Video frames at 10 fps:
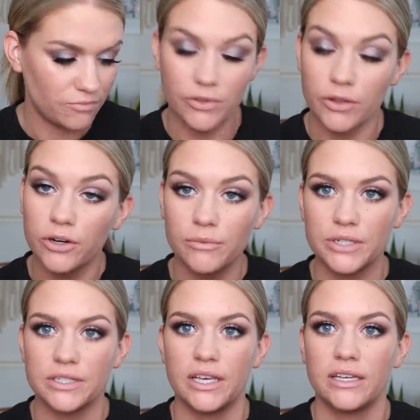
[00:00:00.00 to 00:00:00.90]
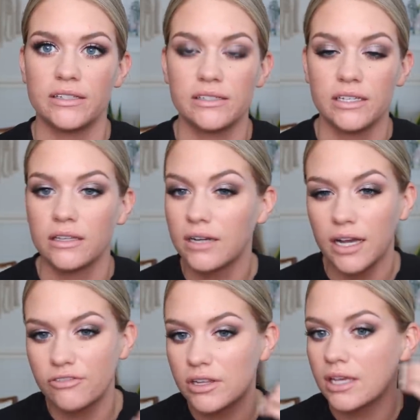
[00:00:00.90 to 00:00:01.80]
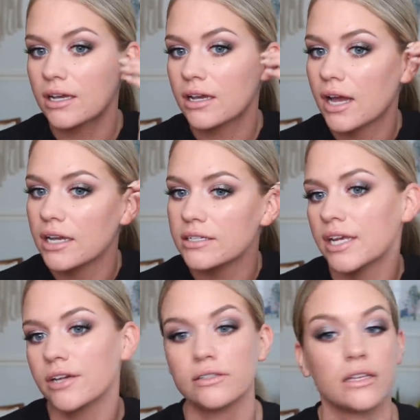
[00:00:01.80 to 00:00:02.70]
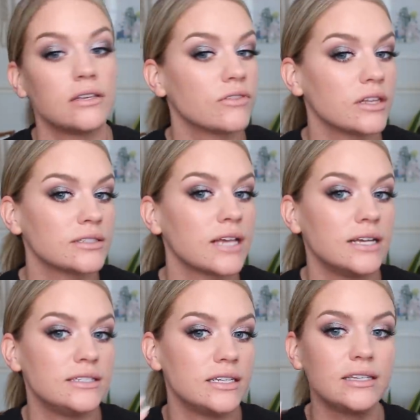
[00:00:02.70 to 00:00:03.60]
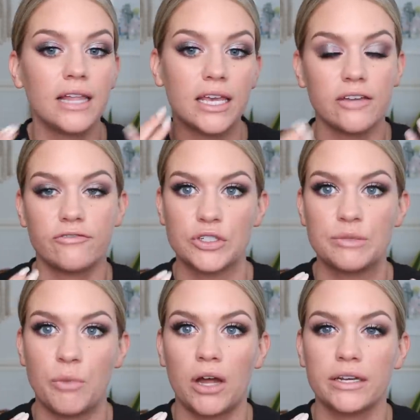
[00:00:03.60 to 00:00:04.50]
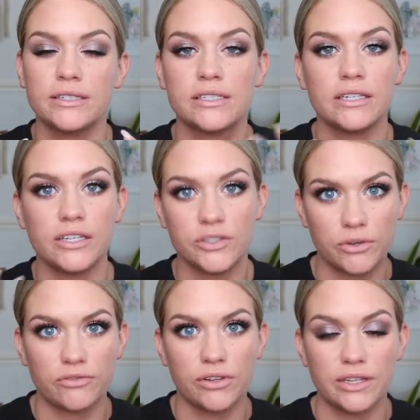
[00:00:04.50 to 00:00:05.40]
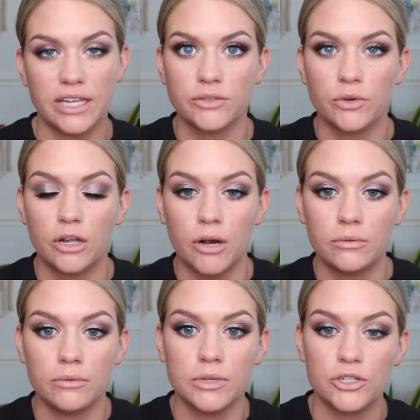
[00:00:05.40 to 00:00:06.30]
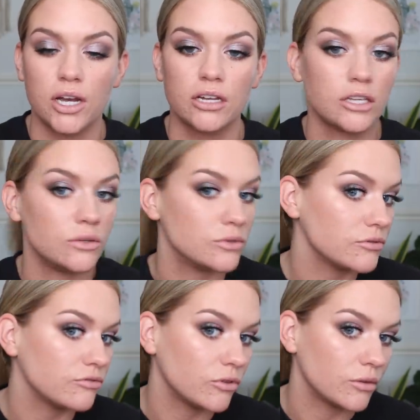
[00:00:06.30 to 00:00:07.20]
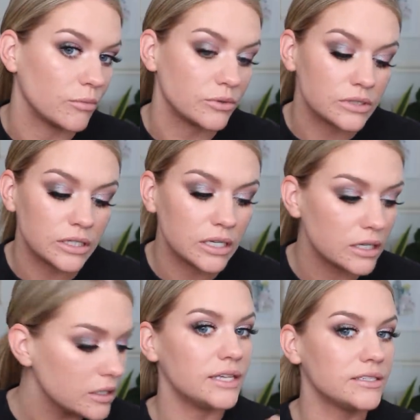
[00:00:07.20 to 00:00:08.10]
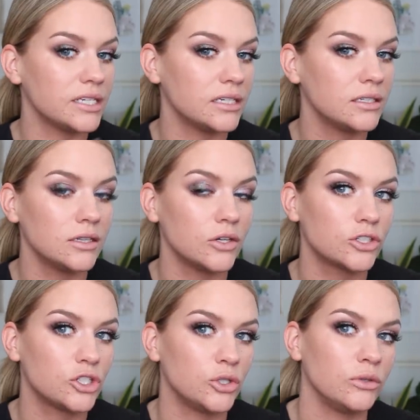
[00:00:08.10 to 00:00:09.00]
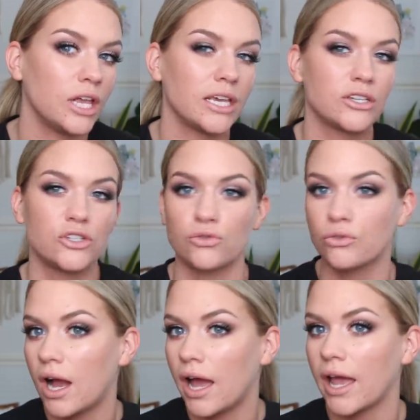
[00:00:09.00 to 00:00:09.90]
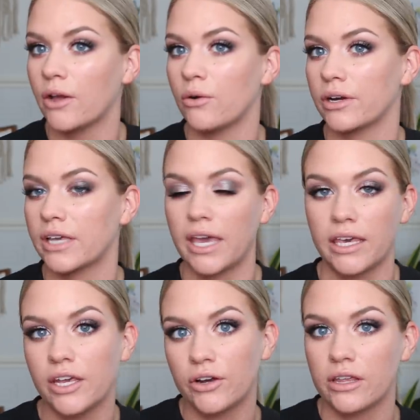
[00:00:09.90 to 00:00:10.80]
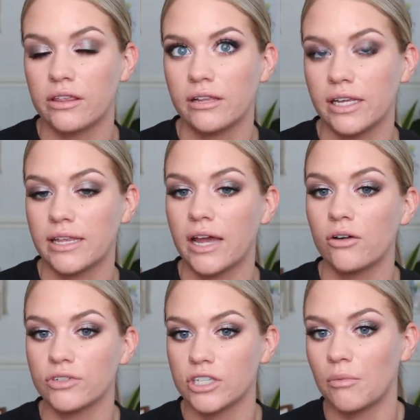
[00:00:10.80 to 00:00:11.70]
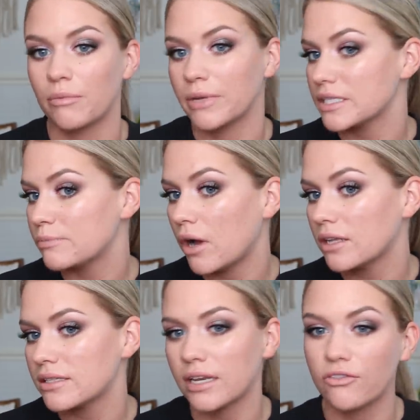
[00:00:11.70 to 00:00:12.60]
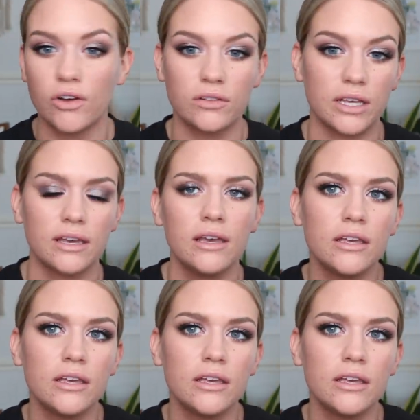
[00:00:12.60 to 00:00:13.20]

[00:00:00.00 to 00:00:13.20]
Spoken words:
Laura Mercier concealer. I feel like I could kind of take or leave this. I did like it for spot concealing, so I feel like that's what I'll probably try to use it for mostly. It didn't look too like dry or cakey or anything like that over top of my spots, and I felt like,